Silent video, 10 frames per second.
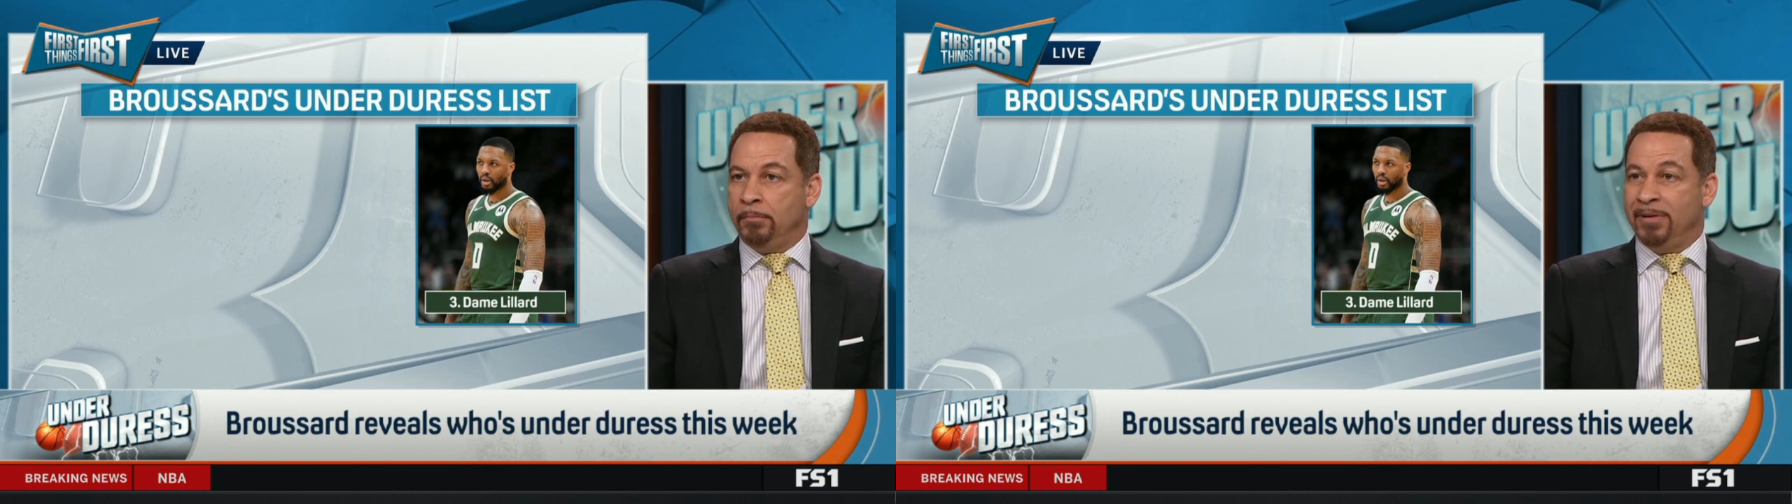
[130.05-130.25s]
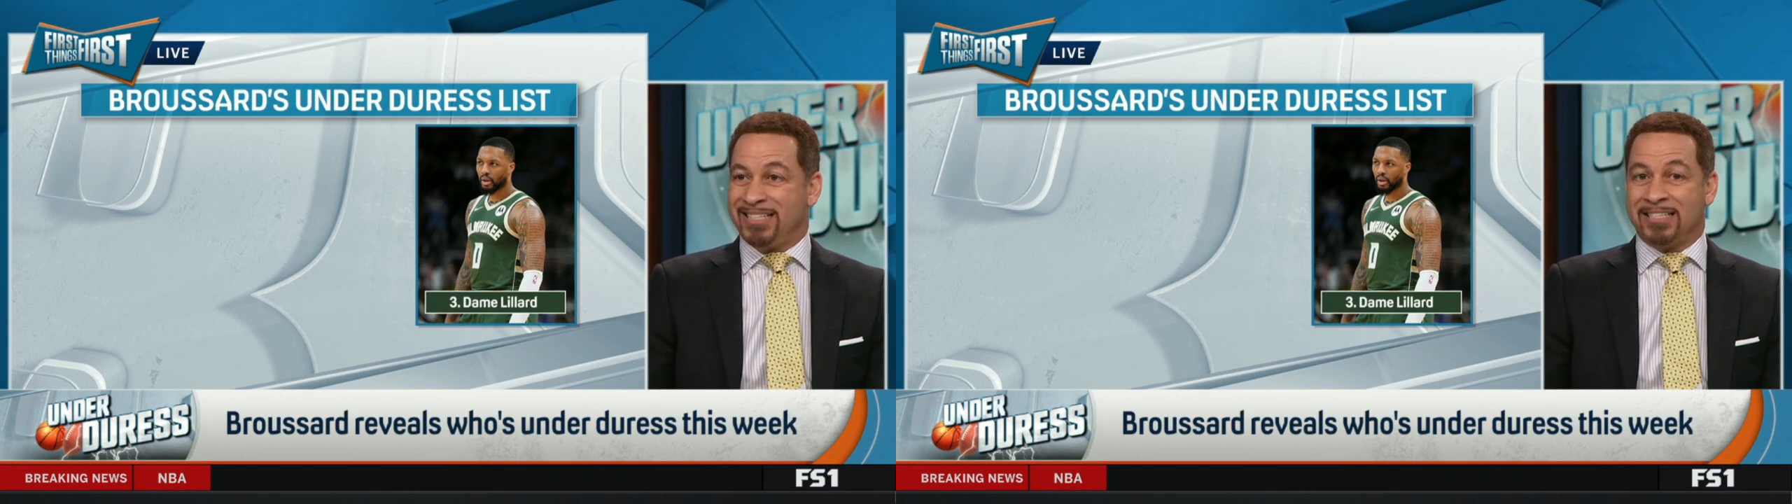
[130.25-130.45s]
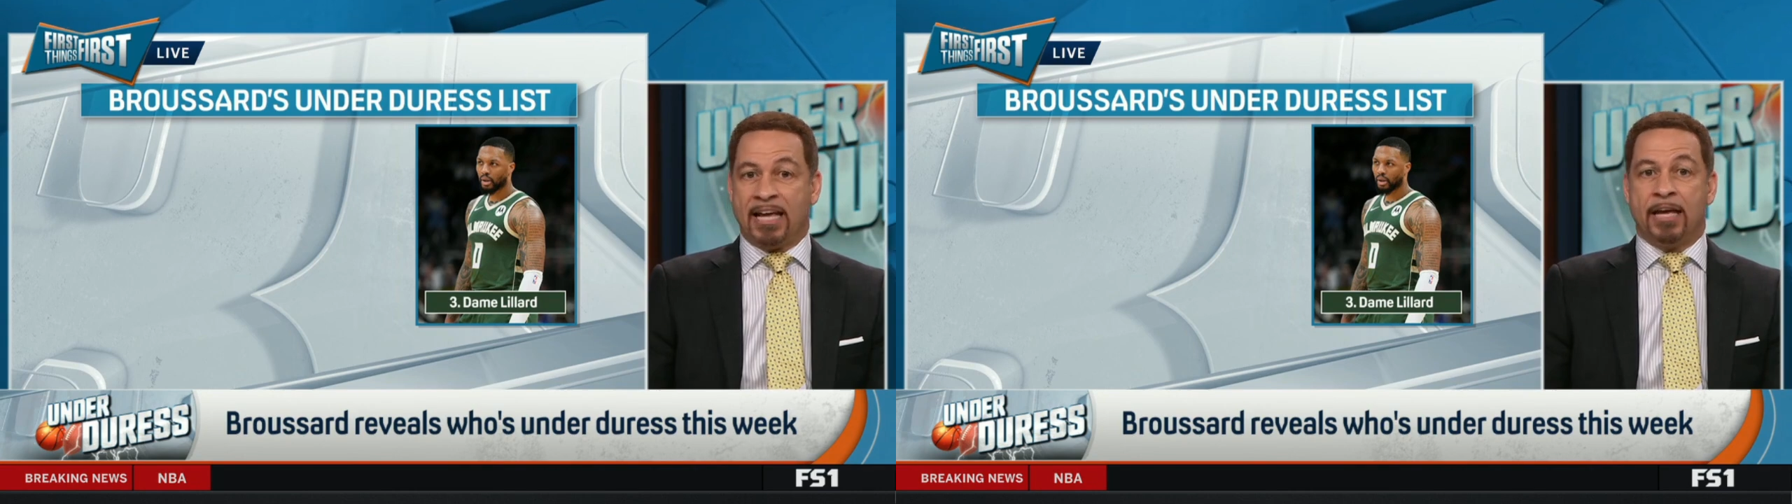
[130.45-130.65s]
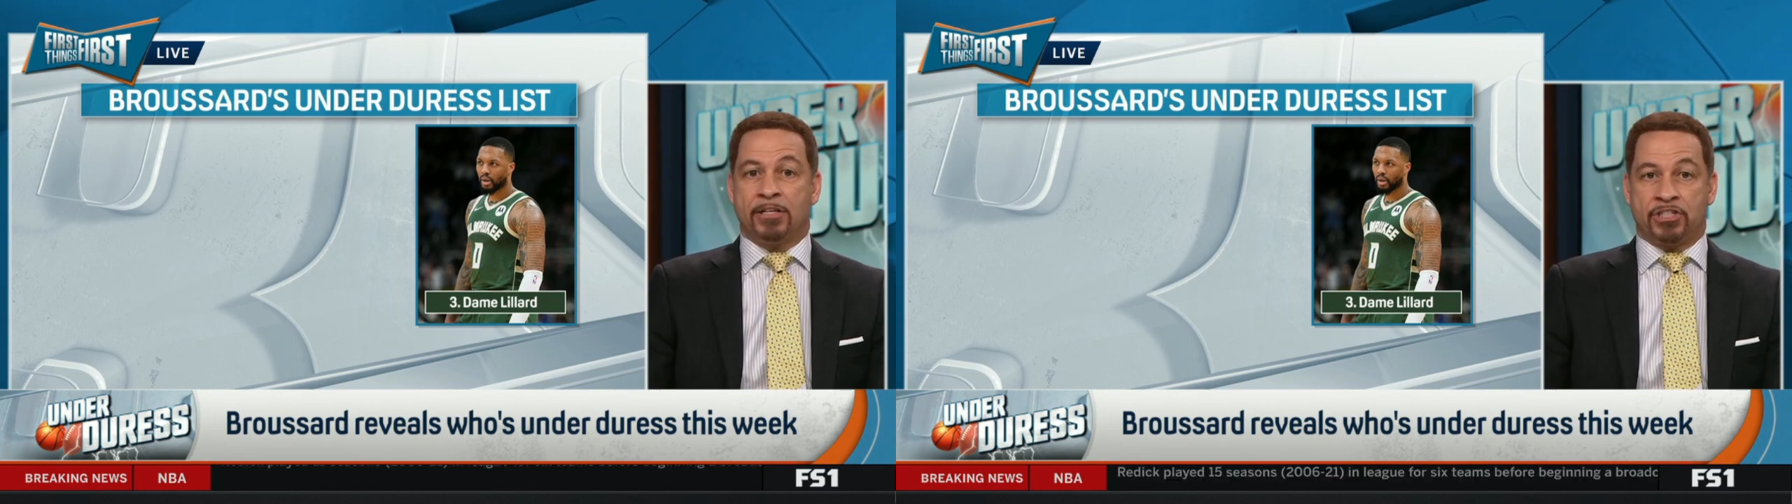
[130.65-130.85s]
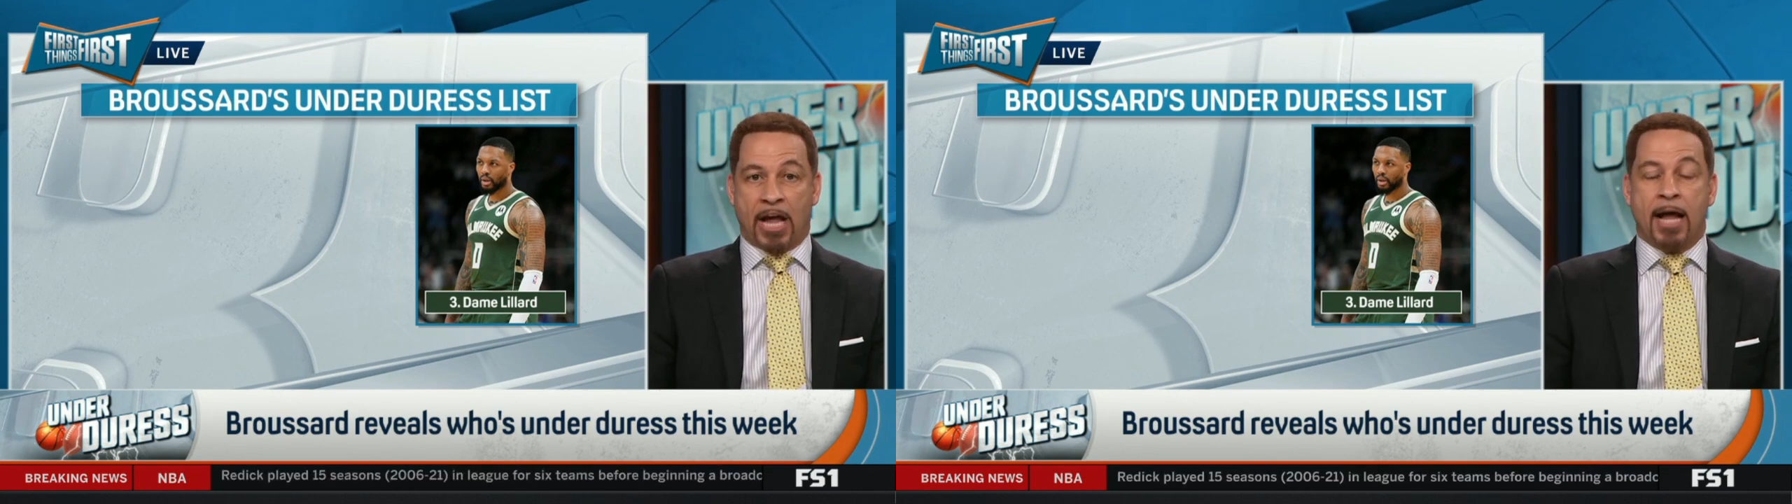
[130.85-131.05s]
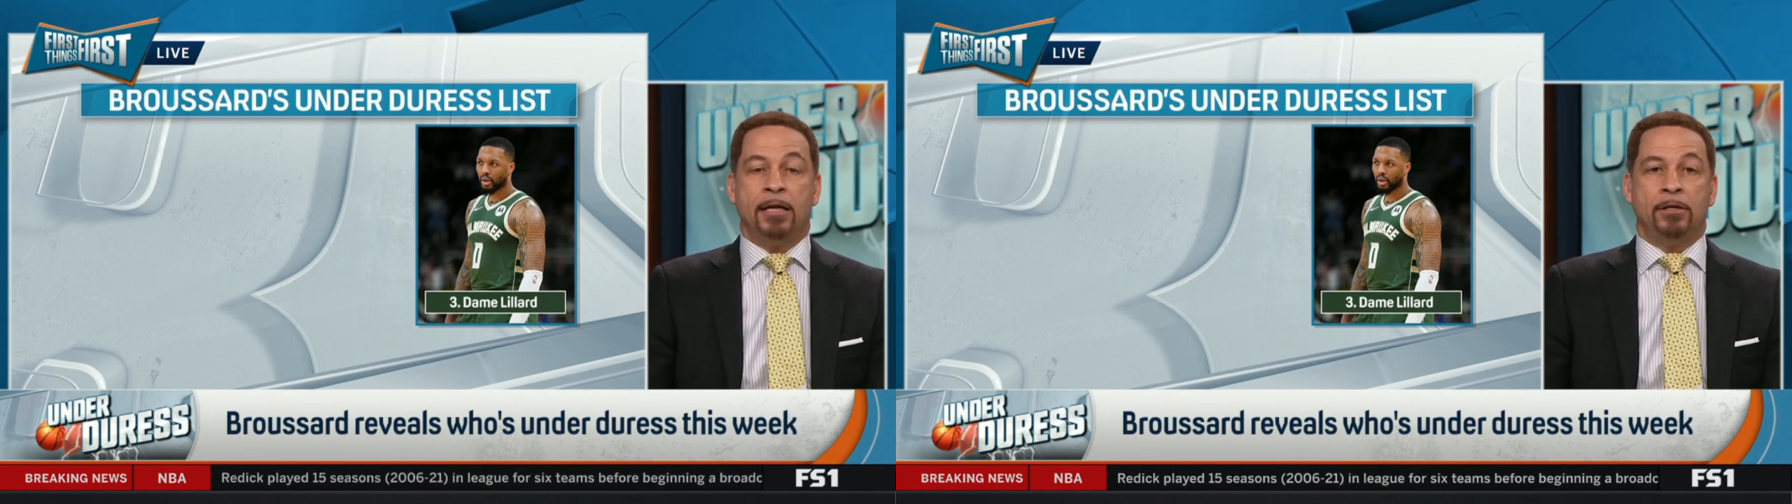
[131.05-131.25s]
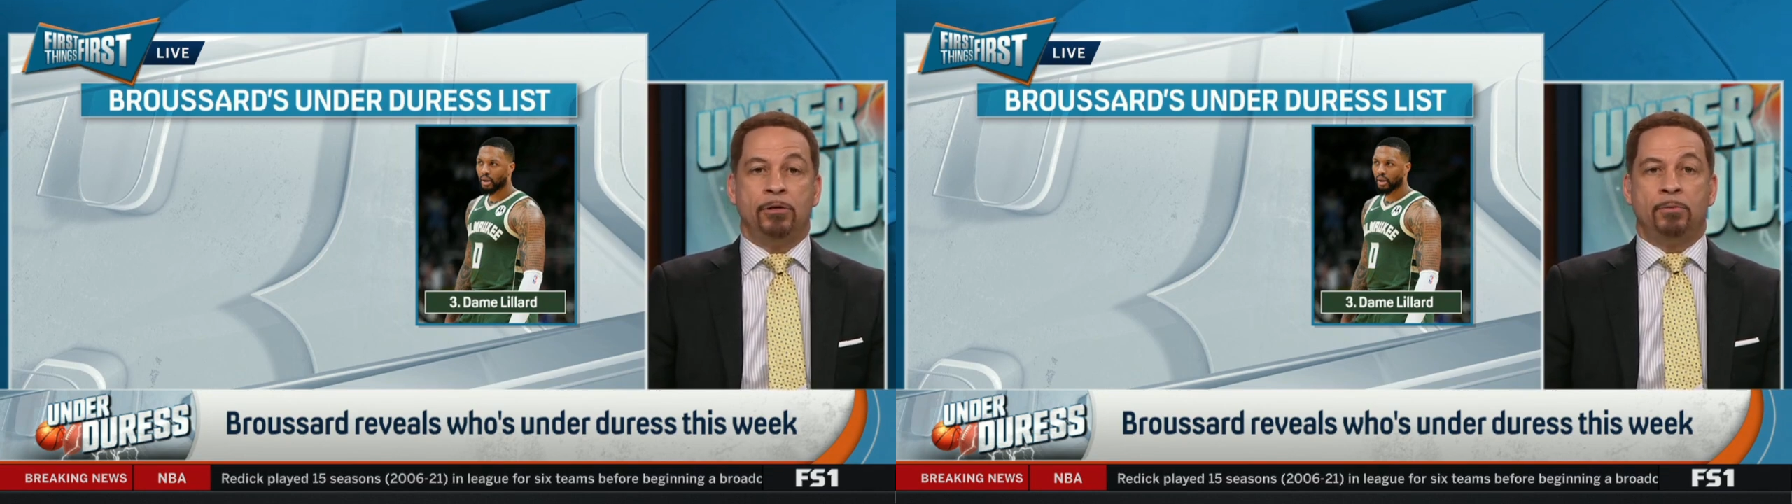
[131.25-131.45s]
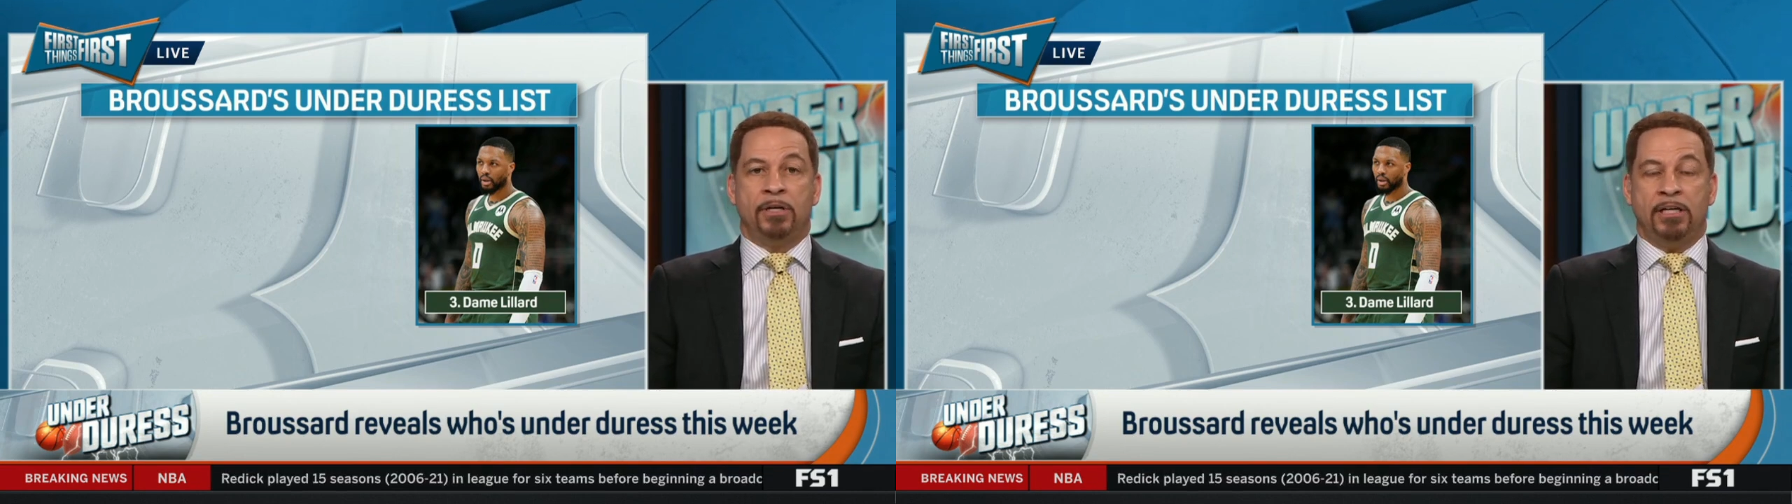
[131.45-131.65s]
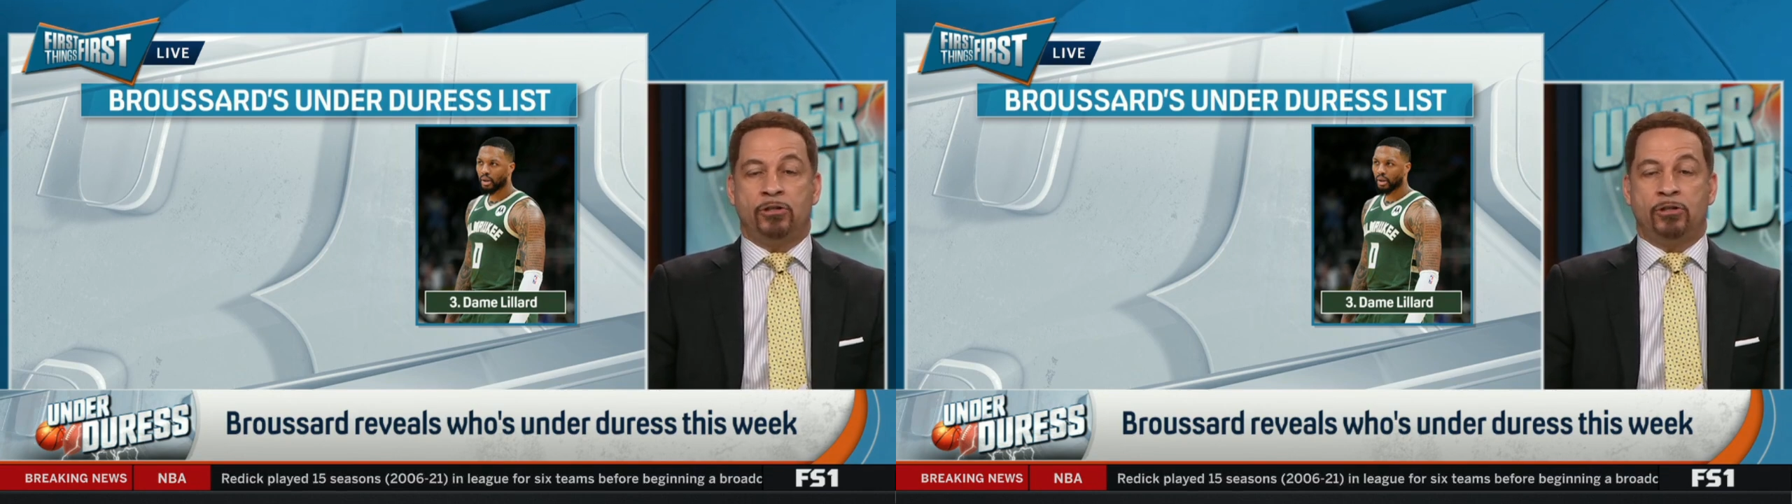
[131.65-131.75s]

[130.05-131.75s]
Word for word: meant to take a shot at you when he